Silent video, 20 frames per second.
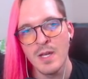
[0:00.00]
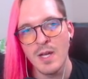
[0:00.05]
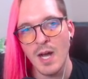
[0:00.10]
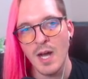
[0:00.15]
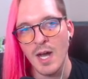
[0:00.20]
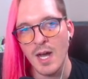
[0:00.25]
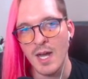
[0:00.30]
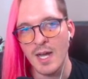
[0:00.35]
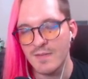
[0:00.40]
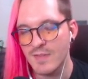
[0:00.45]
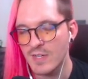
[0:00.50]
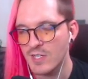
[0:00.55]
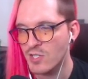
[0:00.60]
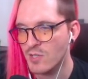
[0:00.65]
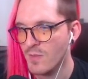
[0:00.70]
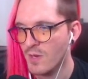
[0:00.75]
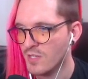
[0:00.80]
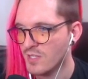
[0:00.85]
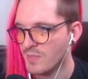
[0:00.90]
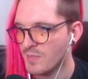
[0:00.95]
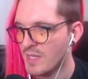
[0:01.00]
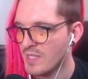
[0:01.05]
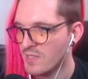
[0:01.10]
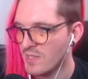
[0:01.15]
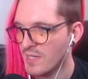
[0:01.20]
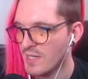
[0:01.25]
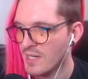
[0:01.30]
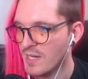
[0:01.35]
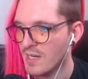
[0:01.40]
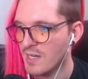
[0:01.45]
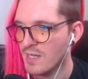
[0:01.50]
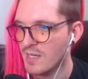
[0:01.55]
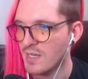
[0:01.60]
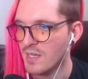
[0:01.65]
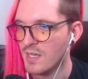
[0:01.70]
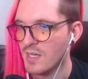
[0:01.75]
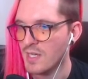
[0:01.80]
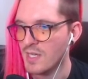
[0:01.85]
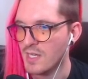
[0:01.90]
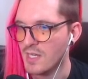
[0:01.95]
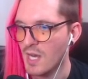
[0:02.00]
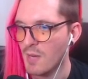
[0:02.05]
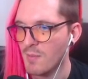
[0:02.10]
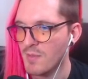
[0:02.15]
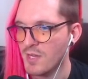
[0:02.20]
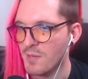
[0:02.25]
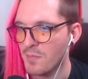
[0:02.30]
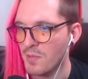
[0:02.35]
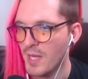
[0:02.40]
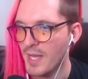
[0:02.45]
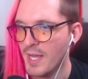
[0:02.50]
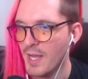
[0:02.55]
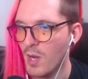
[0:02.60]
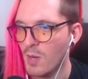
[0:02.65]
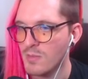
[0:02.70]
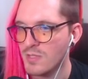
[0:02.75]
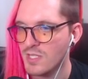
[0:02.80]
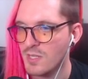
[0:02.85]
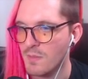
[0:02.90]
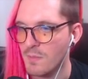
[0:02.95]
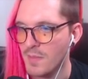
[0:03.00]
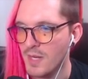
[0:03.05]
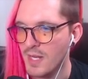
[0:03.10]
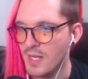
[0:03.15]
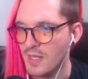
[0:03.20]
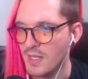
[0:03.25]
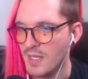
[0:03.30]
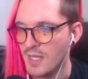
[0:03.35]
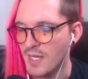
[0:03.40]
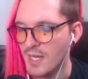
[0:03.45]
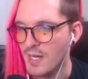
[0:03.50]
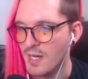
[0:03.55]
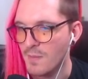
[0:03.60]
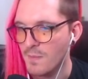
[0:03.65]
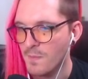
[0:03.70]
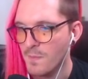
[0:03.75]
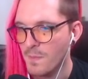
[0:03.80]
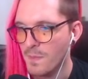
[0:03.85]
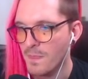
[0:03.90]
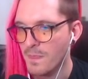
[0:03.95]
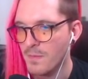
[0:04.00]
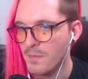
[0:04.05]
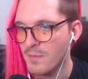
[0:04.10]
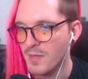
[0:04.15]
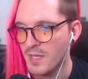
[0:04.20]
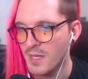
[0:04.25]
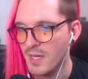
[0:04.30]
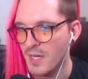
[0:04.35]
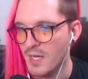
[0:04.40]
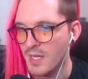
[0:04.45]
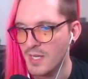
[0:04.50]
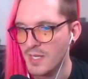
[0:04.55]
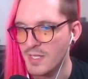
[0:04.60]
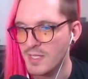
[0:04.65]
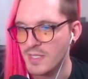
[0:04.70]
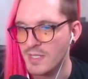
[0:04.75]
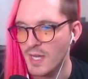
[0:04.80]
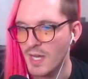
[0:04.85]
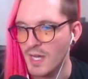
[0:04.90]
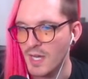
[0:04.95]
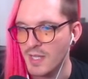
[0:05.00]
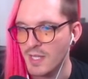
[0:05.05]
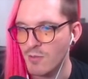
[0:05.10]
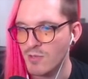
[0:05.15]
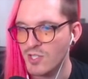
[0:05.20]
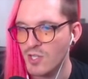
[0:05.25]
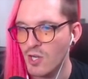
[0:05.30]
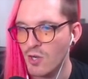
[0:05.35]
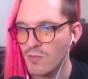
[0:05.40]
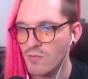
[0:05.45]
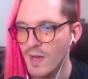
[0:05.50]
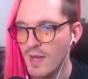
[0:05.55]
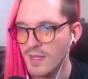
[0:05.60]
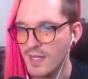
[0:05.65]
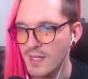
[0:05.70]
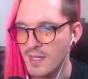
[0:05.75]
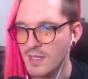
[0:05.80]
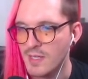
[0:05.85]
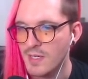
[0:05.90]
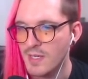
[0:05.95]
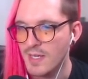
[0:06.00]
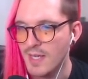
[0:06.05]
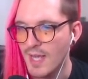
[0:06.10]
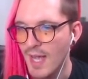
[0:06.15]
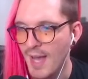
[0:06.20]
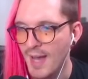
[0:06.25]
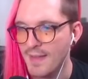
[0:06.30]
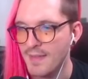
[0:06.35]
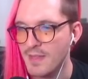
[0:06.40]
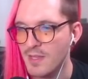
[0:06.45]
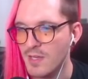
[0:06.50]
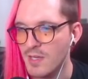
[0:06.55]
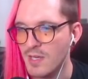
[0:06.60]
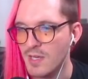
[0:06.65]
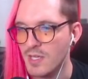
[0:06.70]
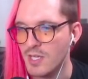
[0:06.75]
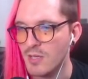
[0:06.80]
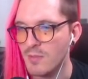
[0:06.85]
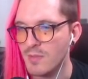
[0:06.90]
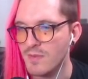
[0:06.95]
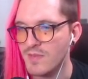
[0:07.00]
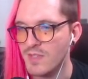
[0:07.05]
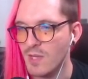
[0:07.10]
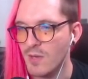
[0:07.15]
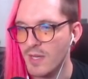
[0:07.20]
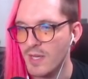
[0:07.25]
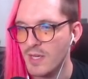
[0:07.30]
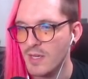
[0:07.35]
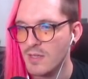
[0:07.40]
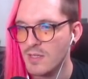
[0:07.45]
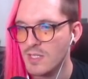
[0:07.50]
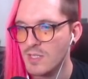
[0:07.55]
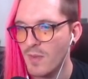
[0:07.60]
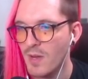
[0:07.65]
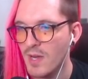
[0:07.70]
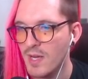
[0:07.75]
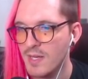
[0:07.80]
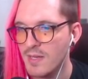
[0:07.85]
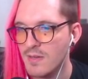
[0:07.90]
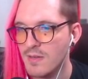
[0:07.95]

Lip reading: Adventure mode is basically going to come into play almost immediately here because there was no relic at the Cube of Zoe spot.